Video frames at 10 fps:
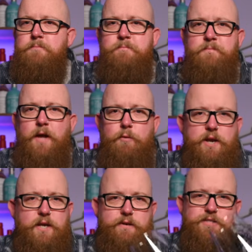I
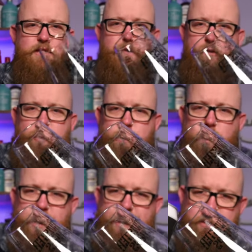recognise it, but I don't know
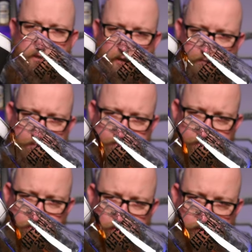what it is yet.
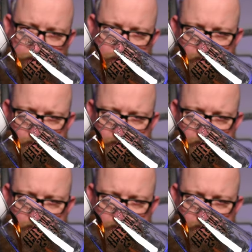All right.